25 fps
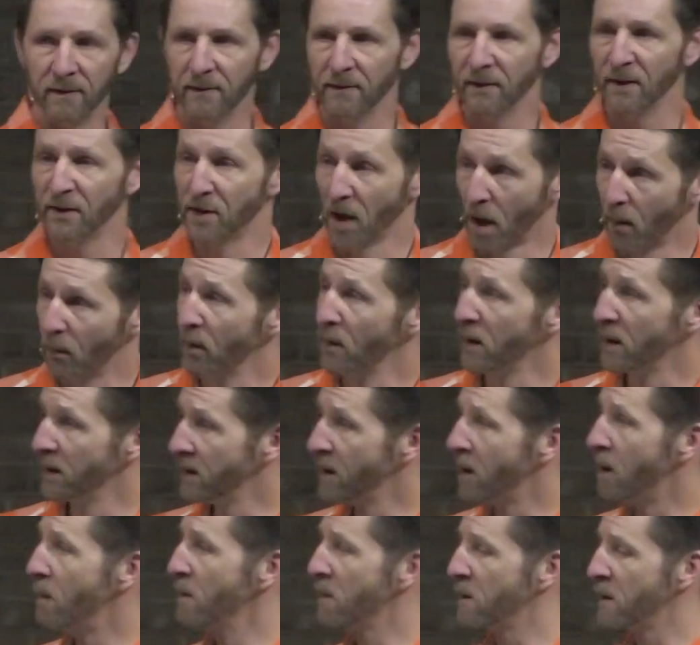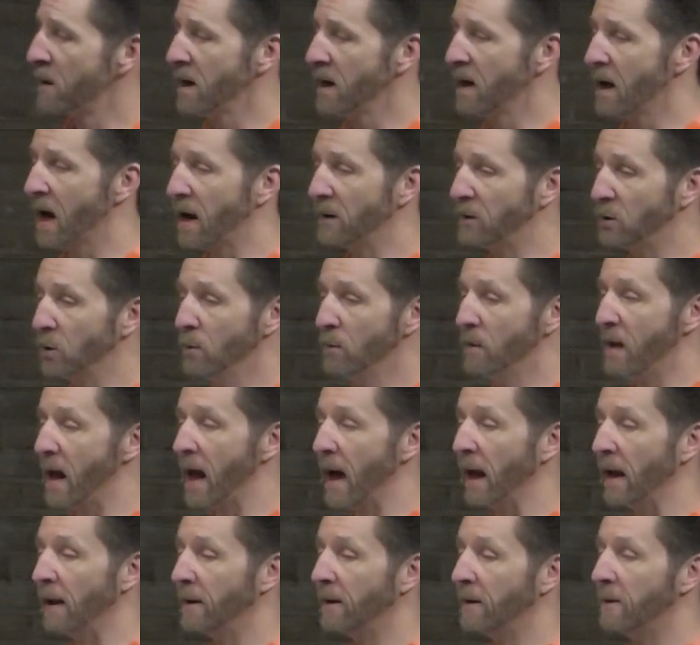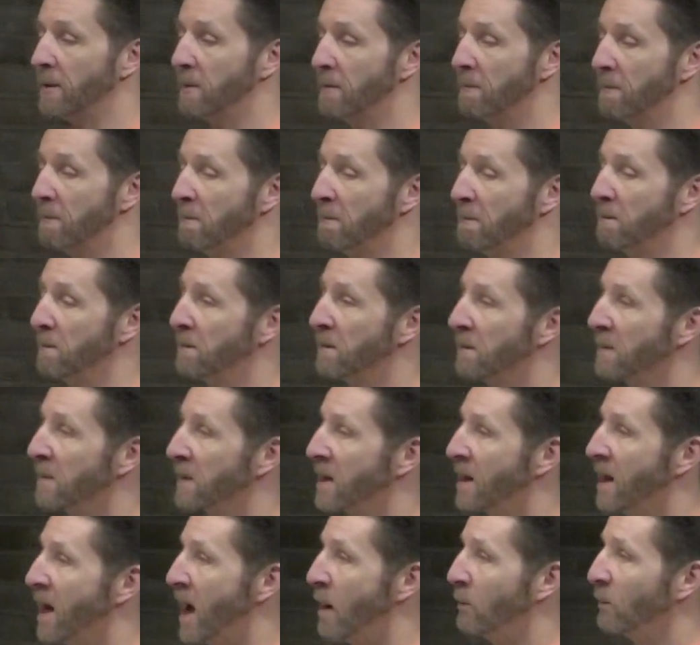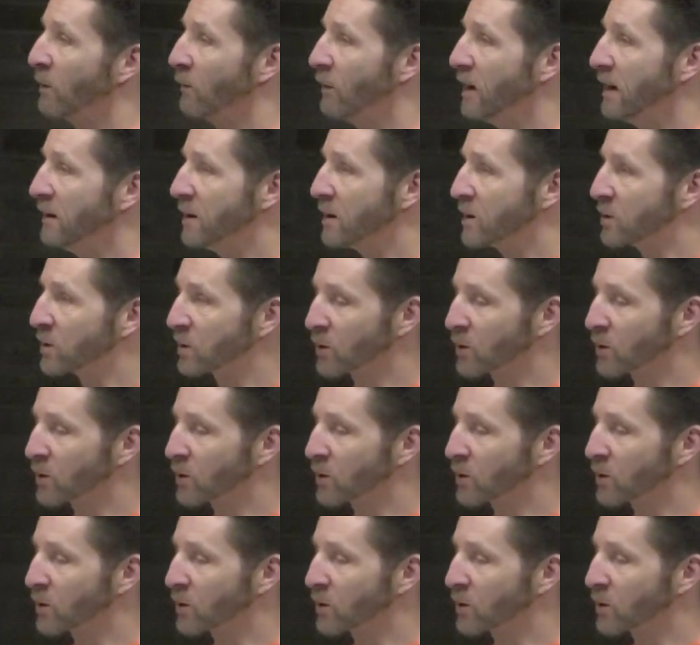The dumber than dumb thing, I do that. And we read this